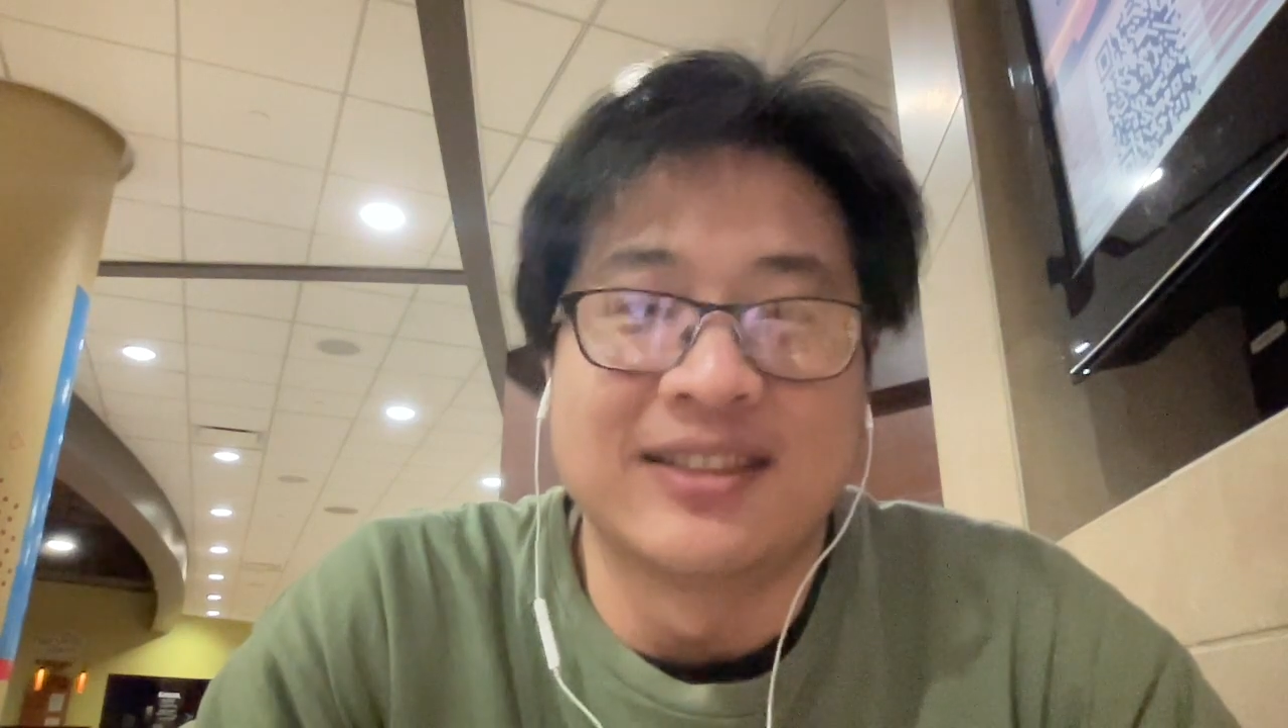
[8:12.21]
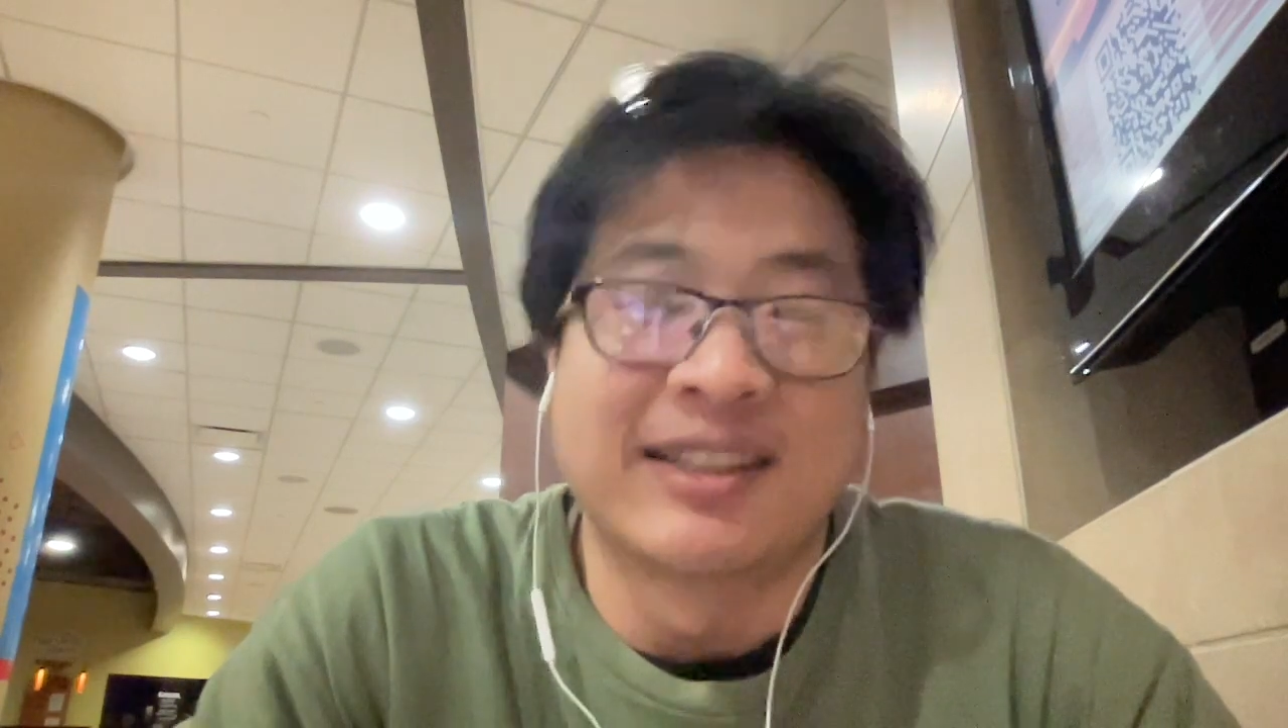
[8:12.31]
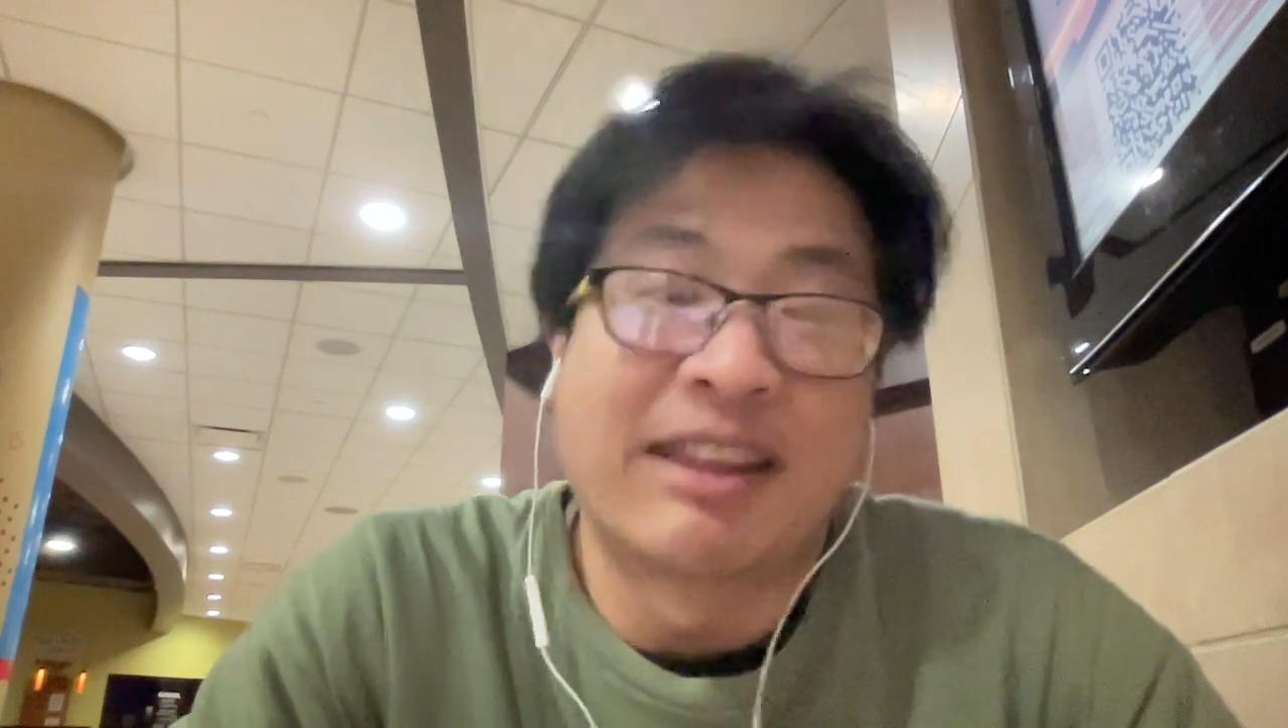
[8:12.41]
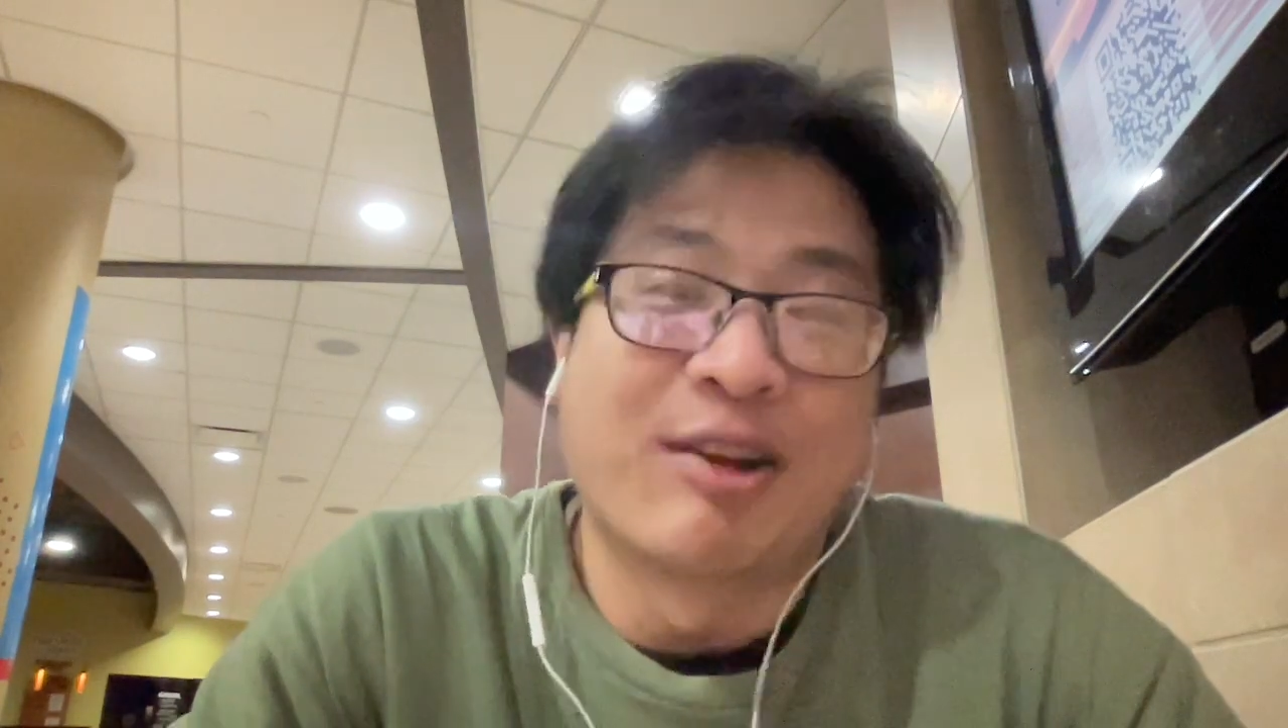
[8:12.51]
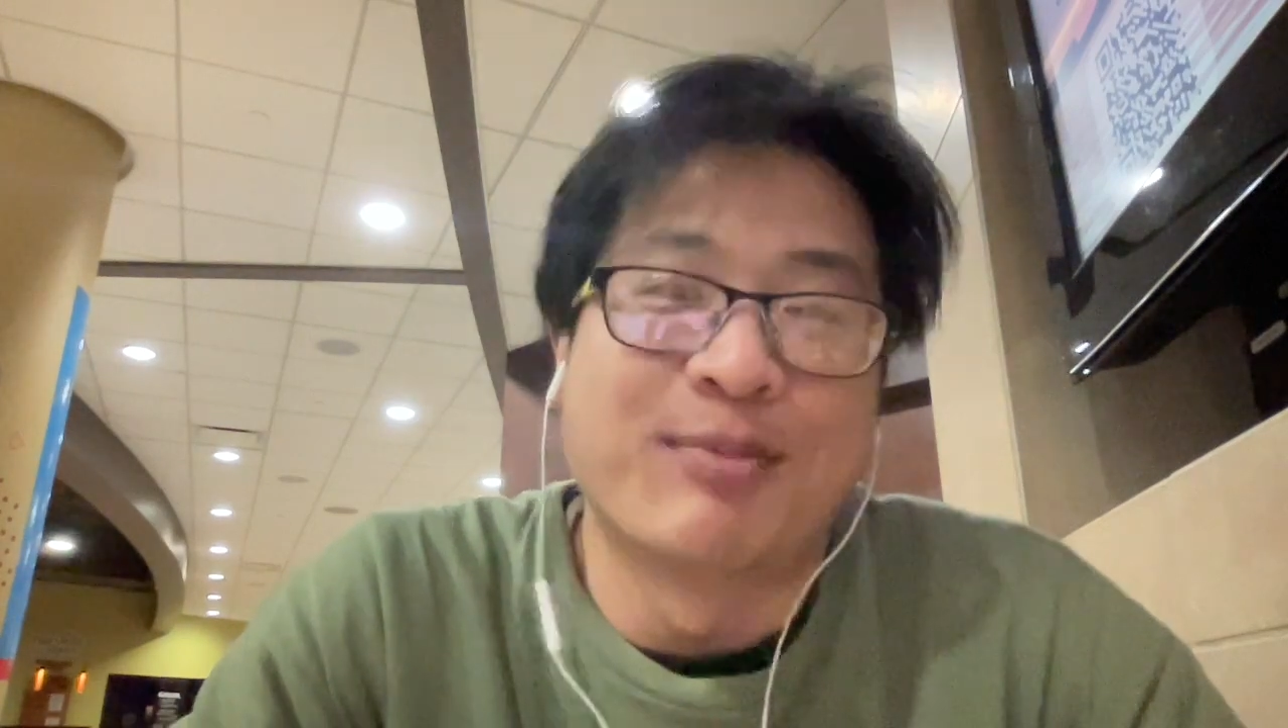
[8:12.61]

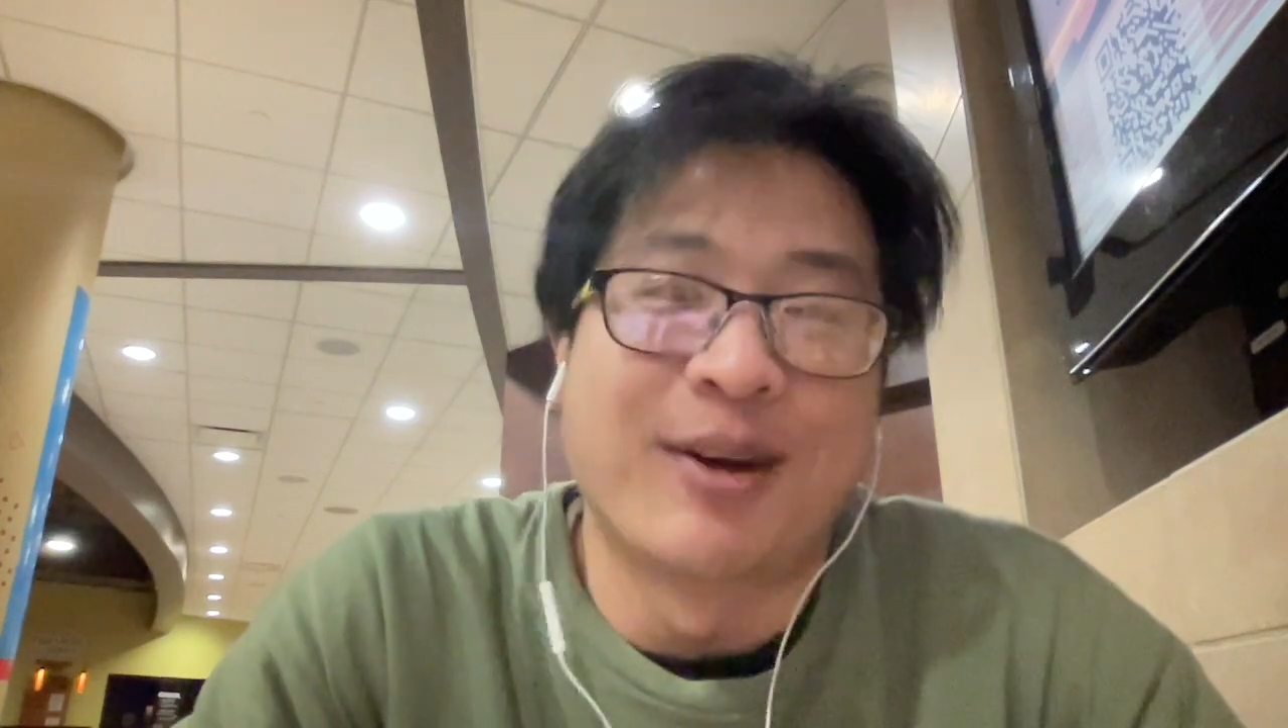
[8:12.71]
theorem